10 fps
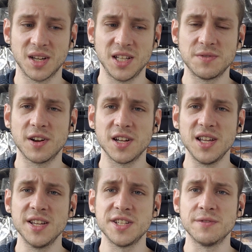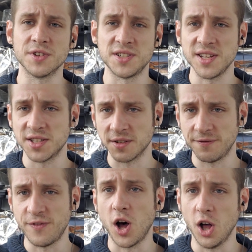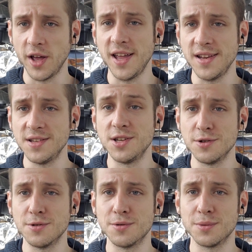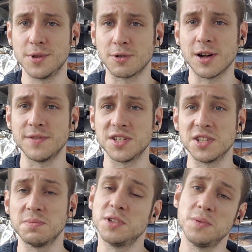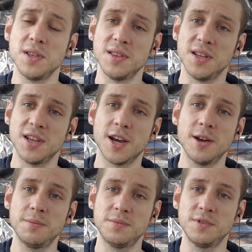it's very easy for seeds to fall into the crevices between the